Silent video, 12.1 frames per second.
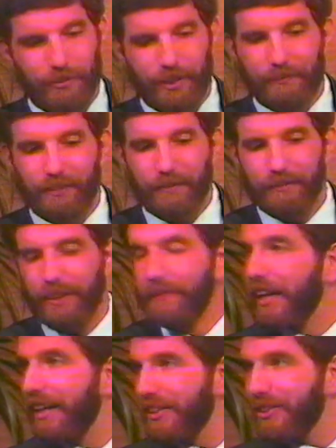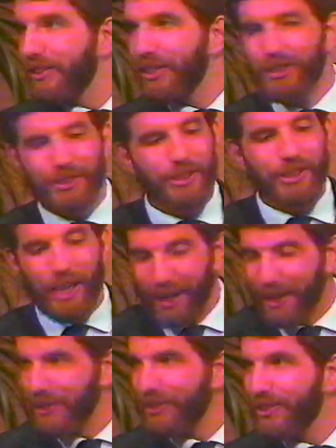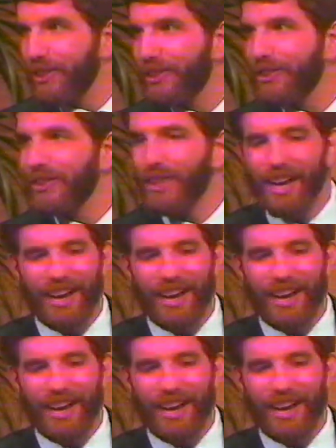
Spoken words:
flip, flip, flip, here's Jesus.